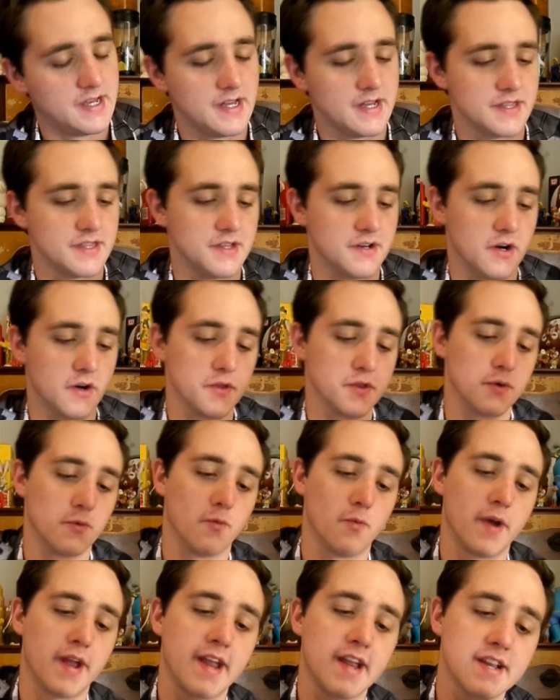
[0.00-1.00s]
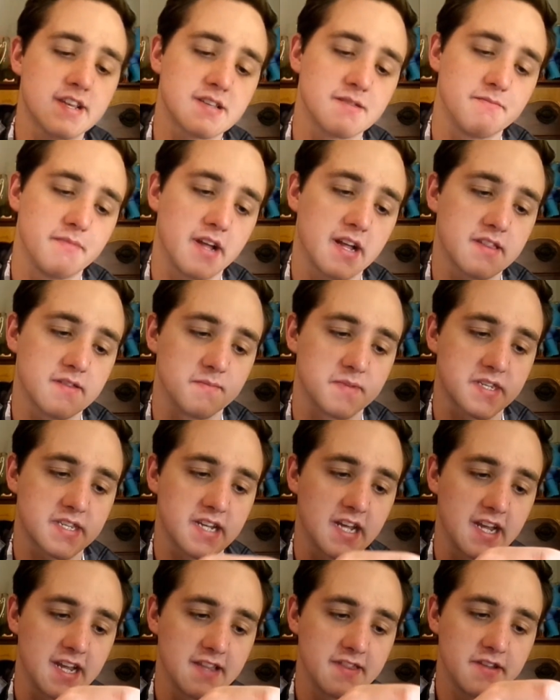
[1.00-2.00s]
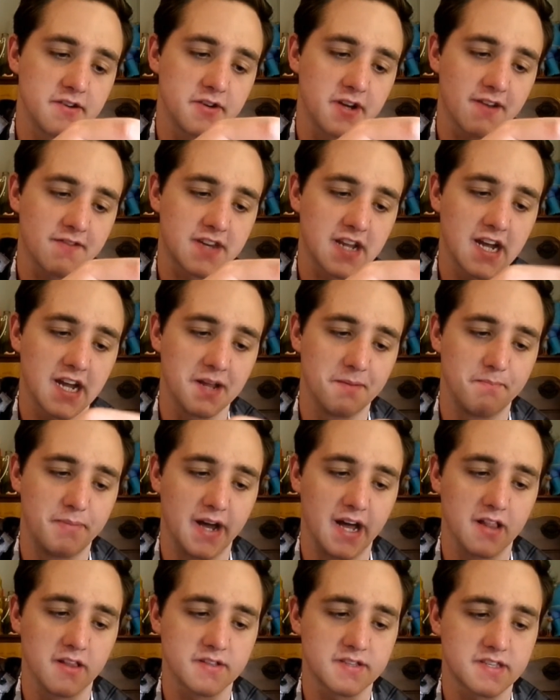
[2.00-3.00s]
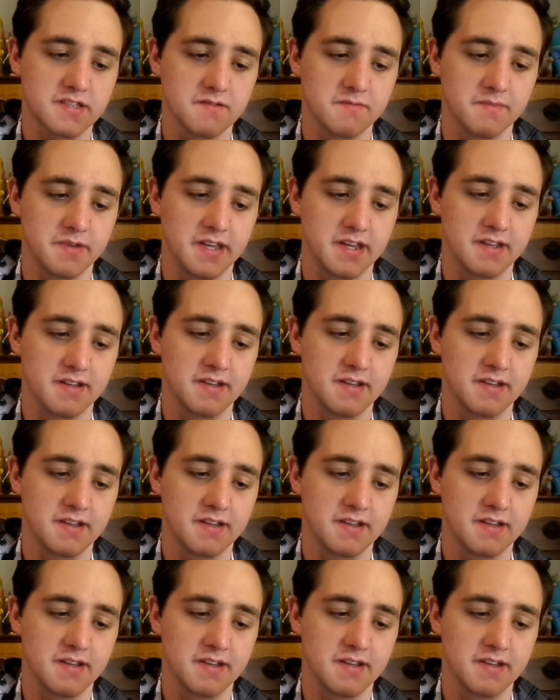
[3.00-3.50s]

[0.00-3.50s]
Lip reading: the way to make them stay in there, you have to kind of balance them